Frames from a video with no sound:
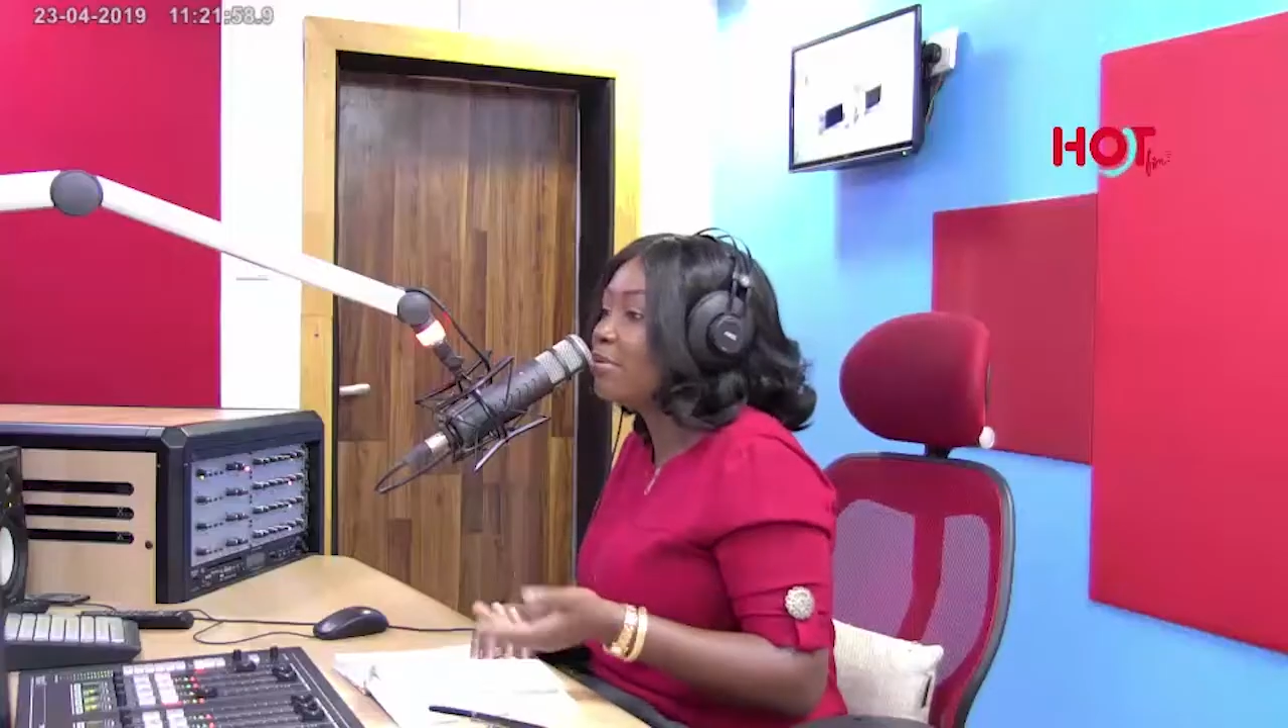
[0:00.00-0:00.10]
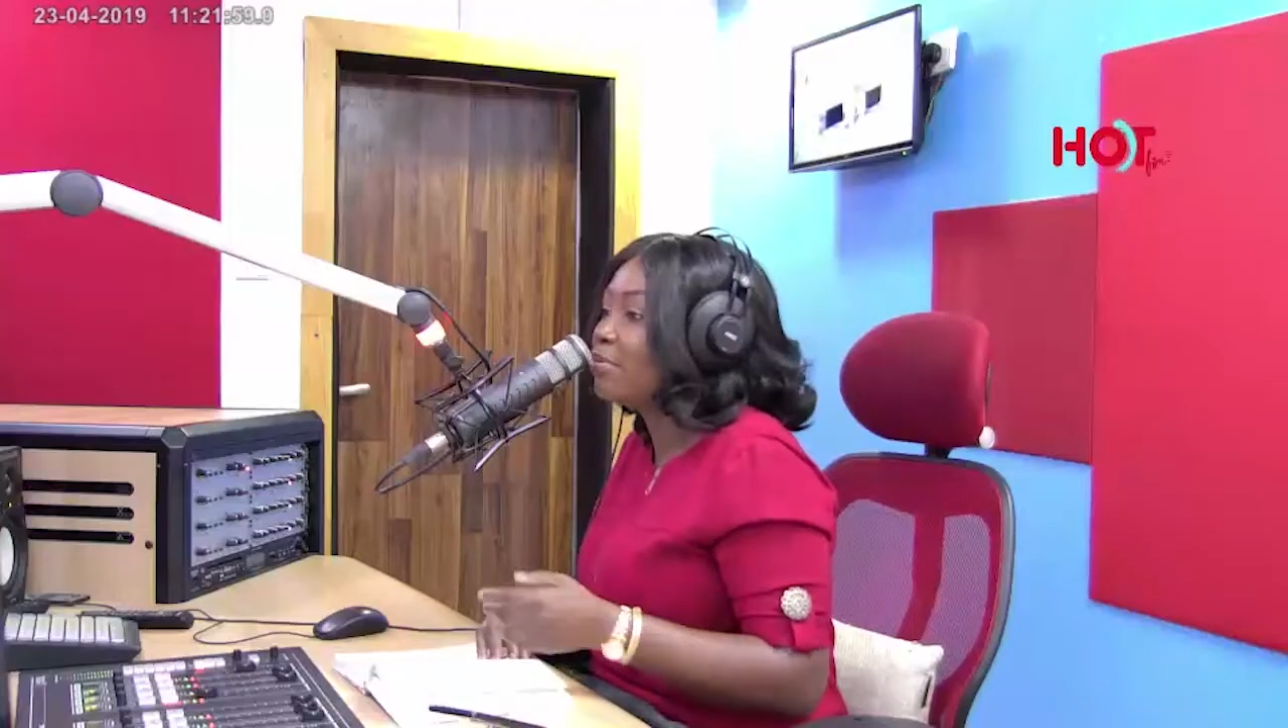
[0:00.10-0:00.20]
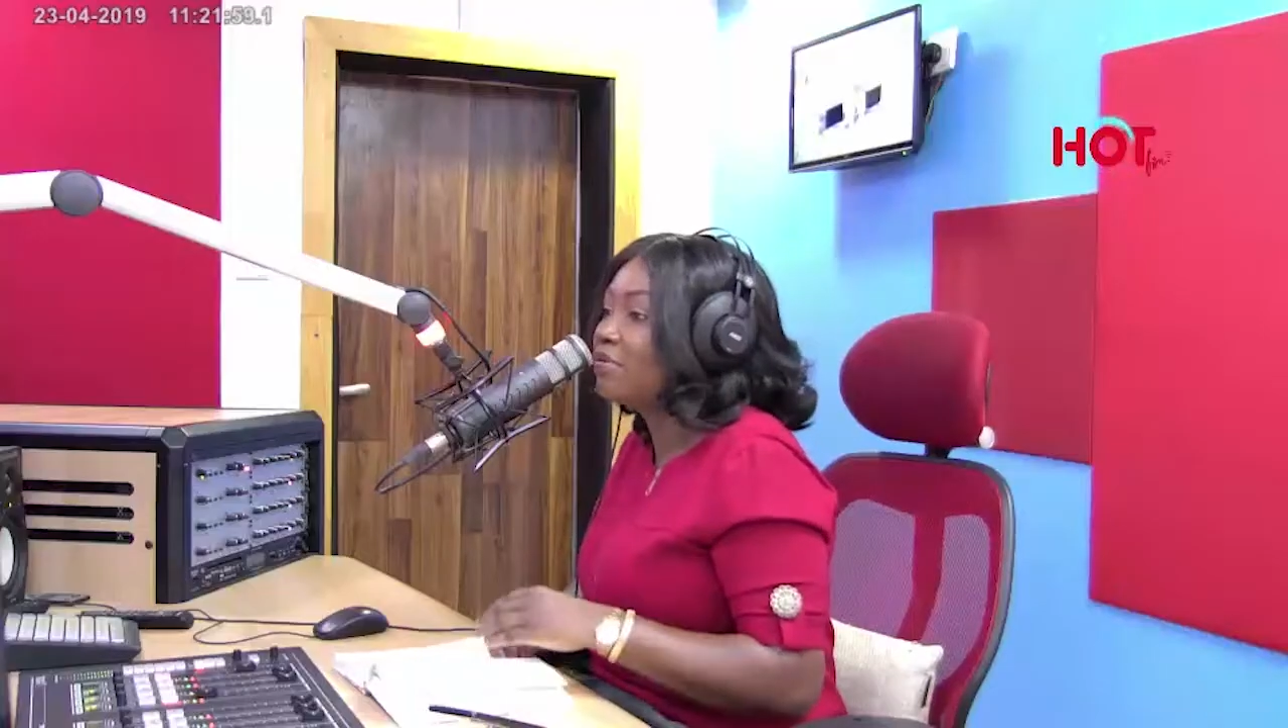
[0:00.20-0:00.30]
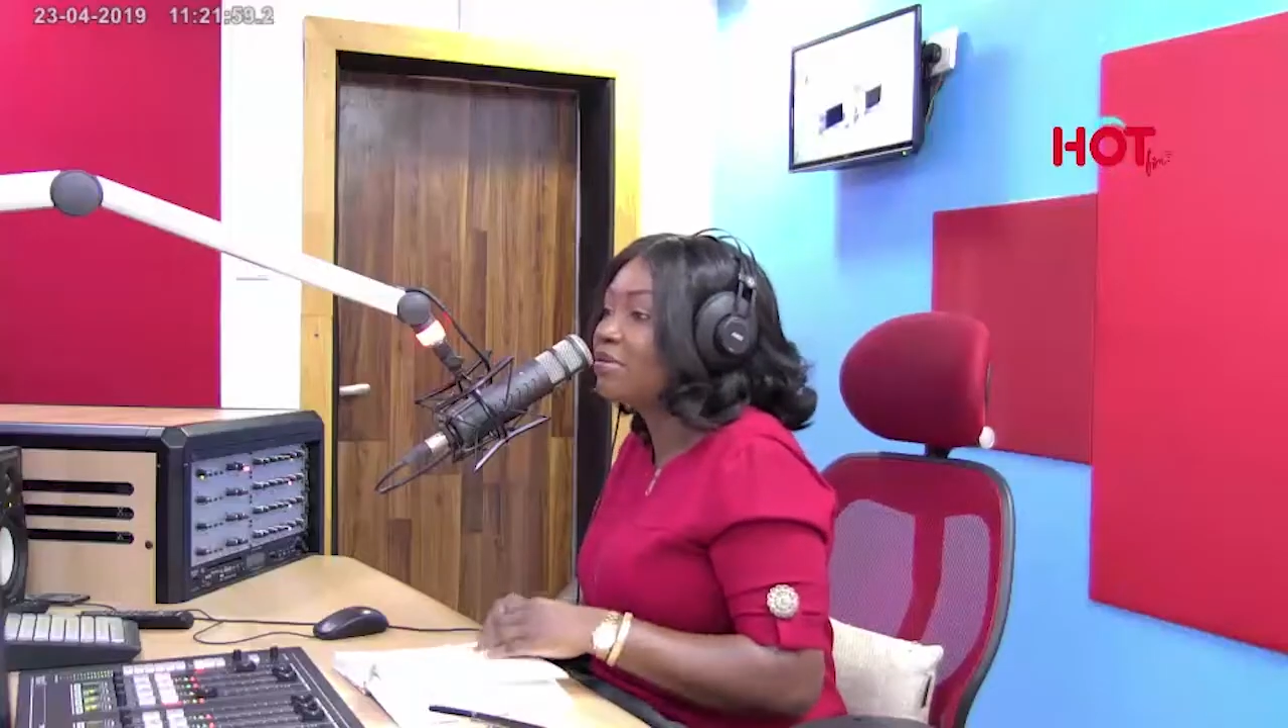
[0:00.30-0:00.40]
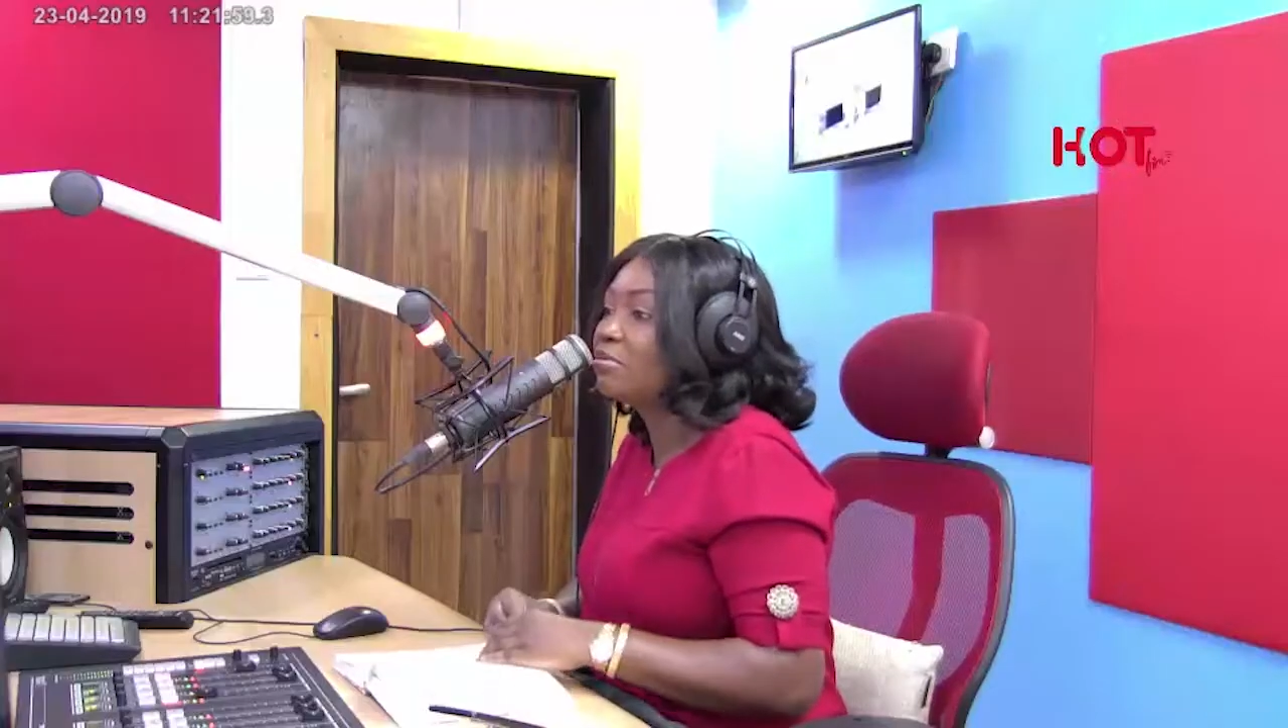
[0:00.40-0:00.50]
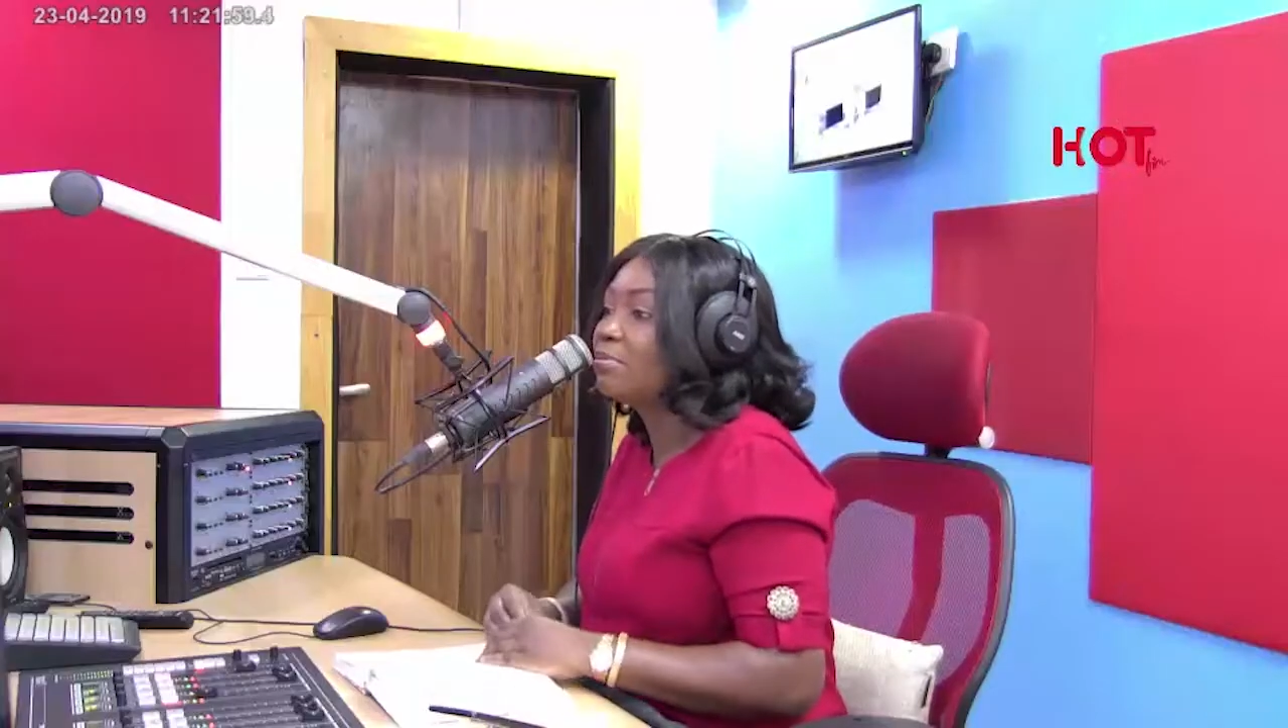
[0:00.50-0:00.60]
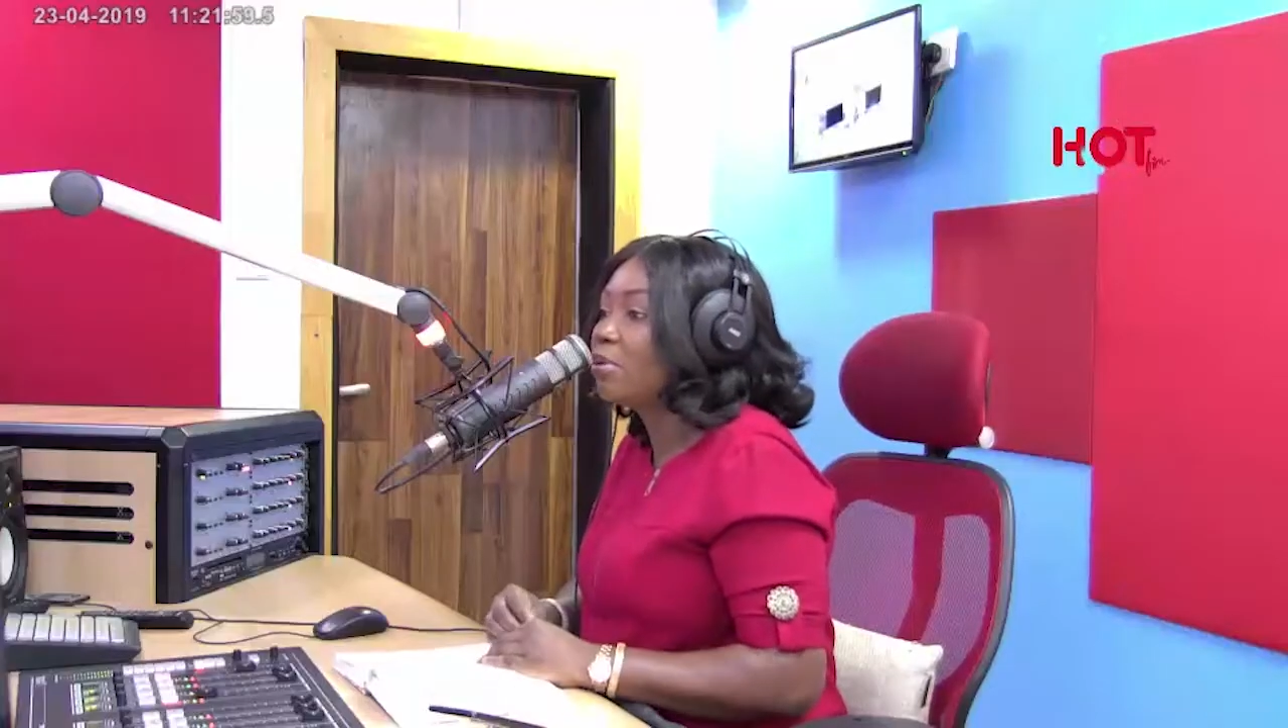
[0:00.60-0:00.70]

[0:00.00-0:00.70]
people under the